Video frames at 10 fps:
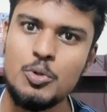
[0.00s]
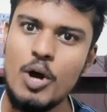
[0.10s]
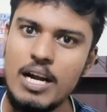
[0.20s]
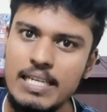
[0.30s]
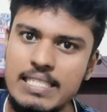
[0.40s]
to
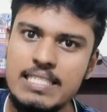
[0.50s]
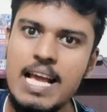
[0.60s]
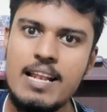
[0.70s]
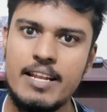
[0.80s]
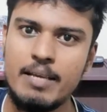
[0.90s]

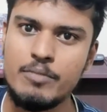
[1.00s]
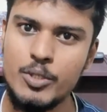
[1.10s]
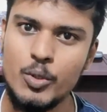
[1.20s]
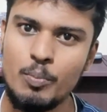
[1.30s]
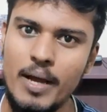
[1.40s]
understand an
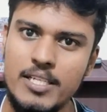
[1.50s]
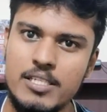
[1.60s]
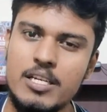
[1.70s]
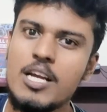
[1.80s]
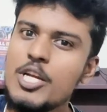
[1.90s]
MCQ
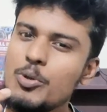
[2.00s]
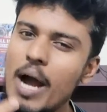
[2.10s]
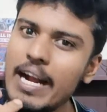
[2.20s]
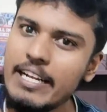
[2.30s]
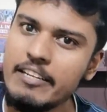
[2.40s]
pattern, to
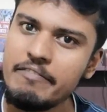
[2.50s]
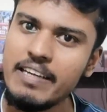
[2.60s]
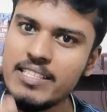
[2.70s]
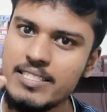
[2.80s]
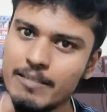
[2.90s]
identify
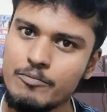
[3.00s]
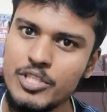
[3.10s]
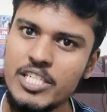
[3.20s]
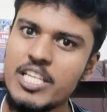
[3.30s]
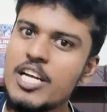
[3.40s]
the
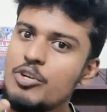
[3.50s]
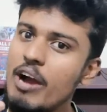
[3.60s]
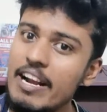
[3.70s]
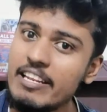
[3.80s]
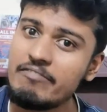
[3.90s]
subject, to
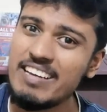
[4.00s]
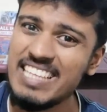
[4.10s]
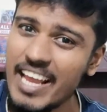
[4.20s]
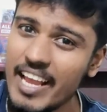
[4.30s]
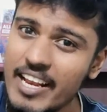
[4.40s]
identify
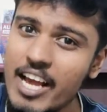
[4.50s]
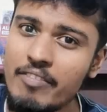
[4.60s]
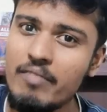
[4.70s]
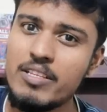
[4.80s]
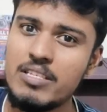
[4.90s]
the area
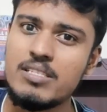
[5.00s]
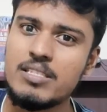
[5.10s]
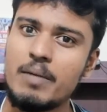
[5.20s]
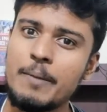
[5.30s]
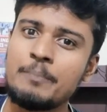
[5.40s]
from which it is
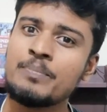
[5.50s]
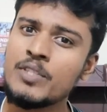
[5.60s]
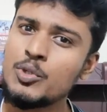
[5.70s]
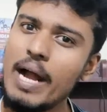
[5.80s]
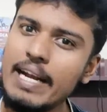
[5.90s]
coming,
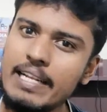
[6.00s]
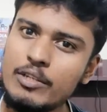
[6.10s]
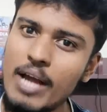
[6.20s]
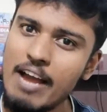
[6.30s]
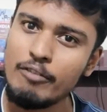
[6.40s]
to
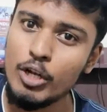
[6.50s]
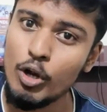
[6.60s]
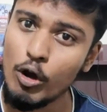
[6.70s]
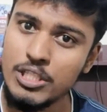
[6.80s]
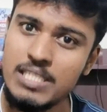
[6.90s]
have a
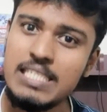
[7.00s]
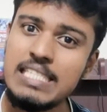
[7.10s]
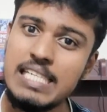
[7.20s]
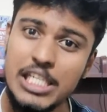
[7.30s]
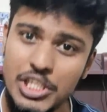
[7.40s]
logics
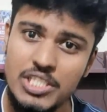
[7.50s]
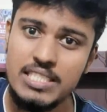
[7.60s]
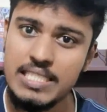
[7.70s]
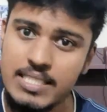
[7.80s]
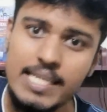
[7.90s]
and
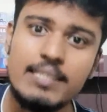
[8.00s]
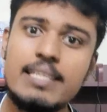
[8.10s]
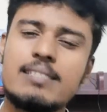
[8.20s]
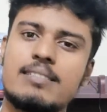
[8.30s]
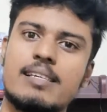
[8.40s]
connections inside
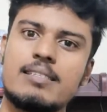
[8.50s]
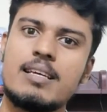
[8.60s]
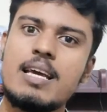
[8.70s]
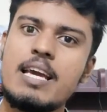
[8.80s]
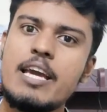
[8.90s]
these things,